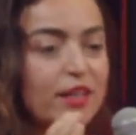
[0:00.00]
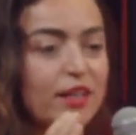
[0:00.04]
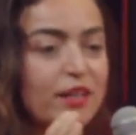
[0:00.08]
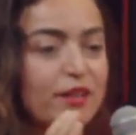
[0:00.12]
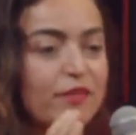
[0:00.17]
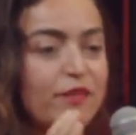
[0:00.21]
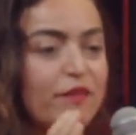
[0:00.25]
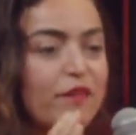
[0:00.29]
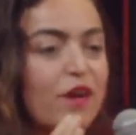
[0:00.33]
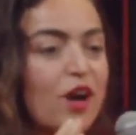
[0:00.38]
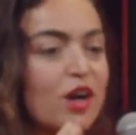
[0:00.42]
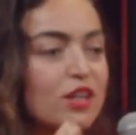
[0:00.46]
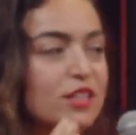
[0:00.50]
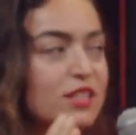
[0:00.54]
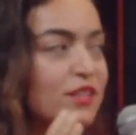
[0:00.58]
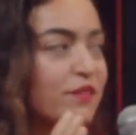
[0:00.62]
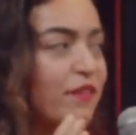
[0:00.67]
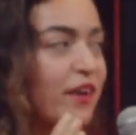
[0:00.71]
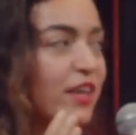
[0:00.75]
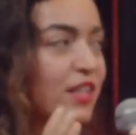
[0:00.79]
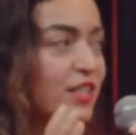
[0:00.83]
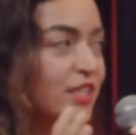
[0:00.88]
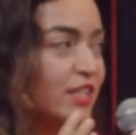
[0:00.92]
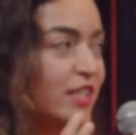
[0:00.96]
fast
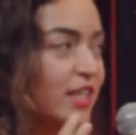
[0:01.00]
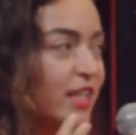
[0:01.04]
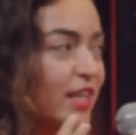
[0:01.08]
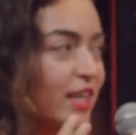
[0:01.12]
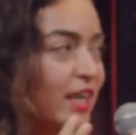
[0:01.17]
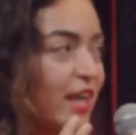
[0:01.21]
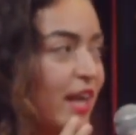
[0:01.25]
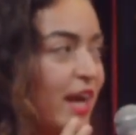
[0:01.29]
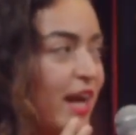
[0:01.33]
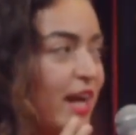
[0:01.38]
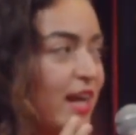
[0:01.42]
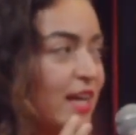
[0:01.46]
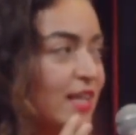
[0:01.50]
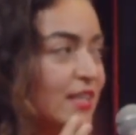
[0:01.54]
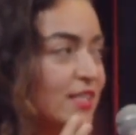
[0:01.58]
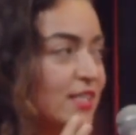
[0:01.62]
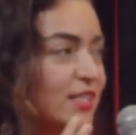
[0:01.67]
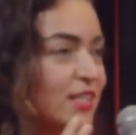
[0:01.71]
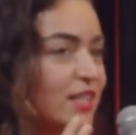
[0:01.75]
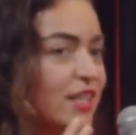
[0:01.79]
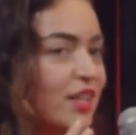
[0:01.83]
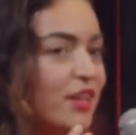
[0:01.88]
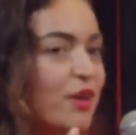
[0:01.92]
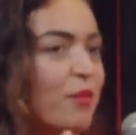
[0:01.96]
fashion is
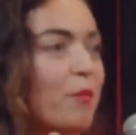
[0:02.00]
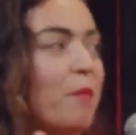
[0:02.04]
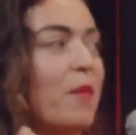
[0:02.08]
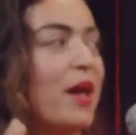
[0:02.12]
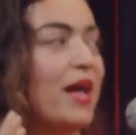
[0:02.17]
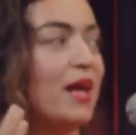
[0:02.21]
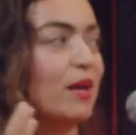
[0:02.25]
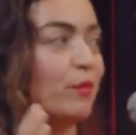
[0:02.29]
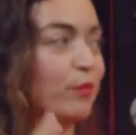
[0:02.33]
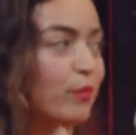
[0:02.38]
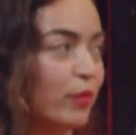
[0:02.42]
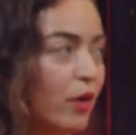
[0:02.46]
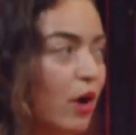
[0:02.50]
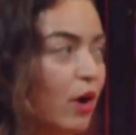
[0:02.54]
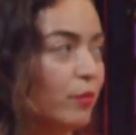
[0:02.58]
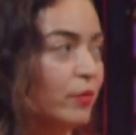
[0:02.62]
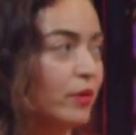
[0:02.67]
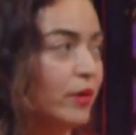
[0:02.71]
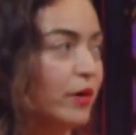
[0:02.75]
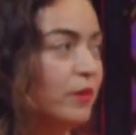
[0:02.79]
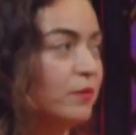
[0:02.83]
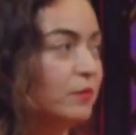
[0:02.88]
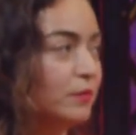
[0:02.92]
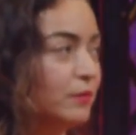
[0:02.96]
the main
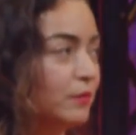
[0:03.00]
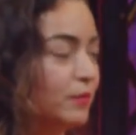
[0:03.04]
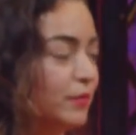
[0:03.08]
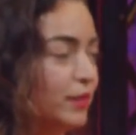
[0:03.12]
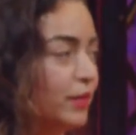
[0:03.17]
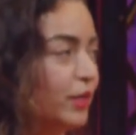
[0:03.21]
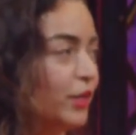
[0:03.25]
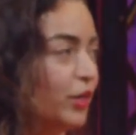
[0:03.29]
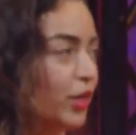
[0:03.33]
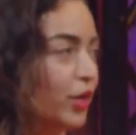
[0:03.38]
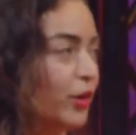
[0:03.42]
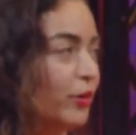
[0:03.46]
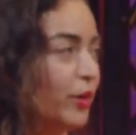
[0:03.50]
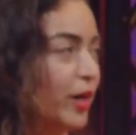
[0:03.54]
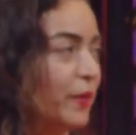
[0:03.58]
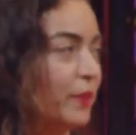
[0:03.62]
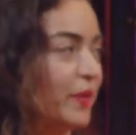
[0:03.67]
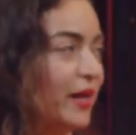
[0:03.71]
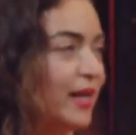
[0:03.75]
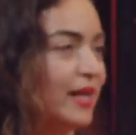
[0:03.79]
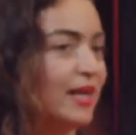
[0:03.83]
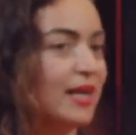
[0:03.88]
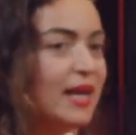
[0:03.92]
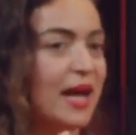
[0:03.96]
problem, you know what I
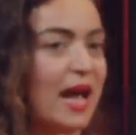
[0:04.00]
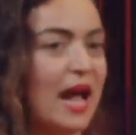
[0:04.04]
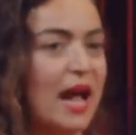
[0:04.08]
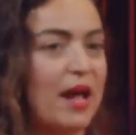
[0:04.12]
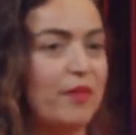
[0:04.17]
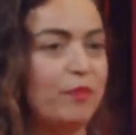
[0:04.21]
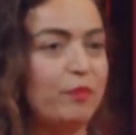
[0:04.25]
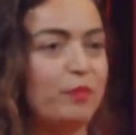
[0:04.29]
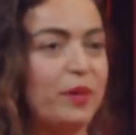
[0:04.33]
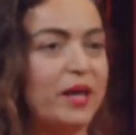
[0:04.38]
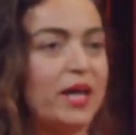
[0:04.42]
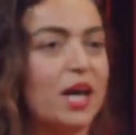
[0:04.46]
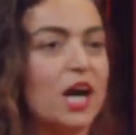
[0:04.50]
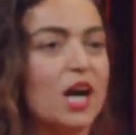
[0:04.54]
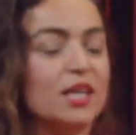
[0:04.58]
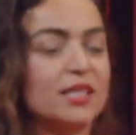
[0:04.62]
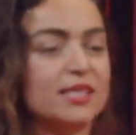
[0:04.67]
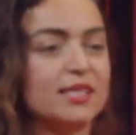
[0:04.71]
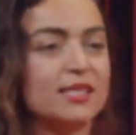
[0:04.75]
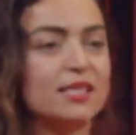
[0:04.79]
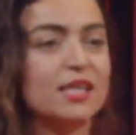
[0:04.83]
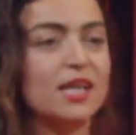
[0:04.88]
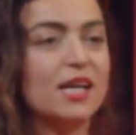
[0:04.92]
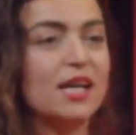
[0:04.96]
mean? And because
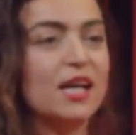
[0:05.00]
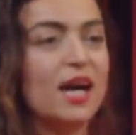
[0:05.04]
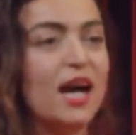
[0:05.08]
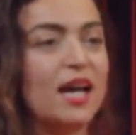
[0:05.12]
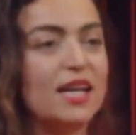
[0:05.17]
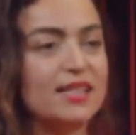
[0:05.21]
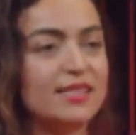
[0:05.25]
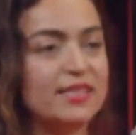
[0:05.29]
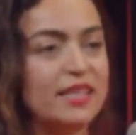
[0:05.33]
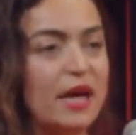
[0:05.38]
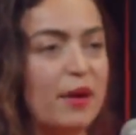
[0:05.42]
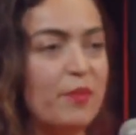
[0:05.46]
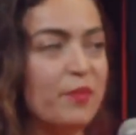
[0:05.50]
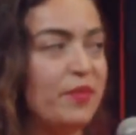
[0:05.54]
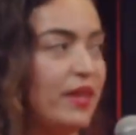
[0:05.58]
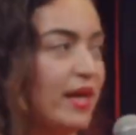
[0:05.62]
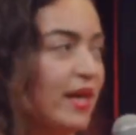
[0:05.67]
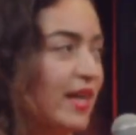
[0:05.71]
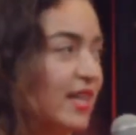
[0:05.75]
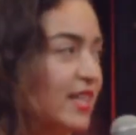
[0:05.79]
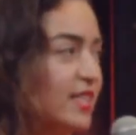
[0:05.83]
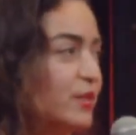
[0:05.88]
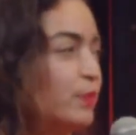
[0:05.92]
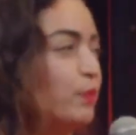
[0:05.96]

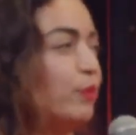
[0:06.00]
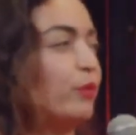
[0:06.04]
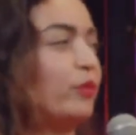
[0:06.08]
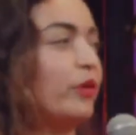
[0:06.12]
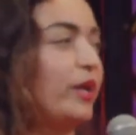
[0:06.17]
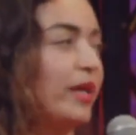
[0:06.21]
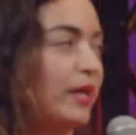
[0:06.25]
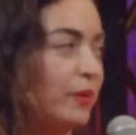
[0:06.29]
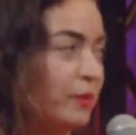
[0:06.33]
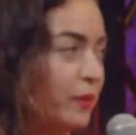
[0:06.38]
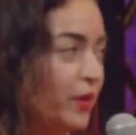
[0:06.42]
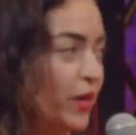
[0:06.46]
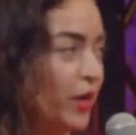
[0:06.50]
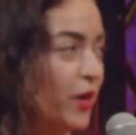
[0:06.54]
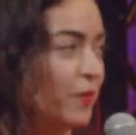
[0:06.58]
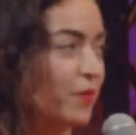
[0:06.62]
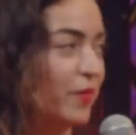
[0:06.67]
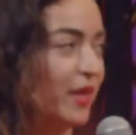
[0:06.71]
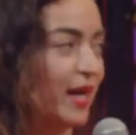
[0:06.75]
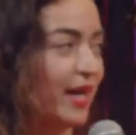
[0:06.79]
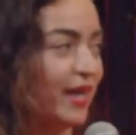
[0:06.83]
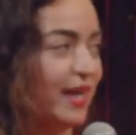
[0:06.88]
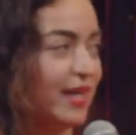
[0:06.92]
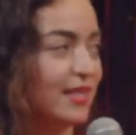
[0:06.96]
something is premium,
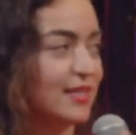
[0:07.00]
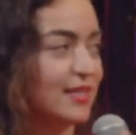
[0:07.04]
that is